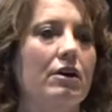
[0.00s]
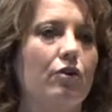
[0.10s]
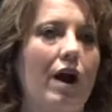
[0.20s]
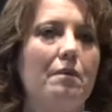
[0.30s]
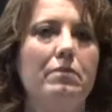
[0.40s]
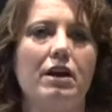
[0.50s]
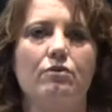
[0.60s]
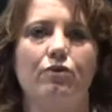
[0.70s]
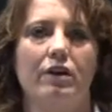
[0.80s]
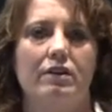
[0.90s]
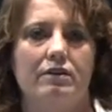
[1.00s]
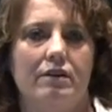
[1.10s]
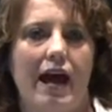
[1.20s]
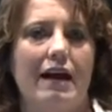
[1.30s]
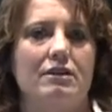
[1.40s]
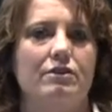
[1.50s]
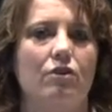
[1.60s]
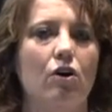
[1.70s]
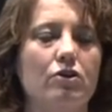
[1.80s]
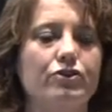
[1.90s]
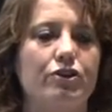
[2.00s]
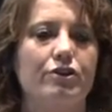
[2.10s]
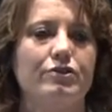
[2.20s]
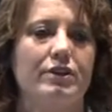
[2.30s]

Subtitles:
ground beef with active cultures,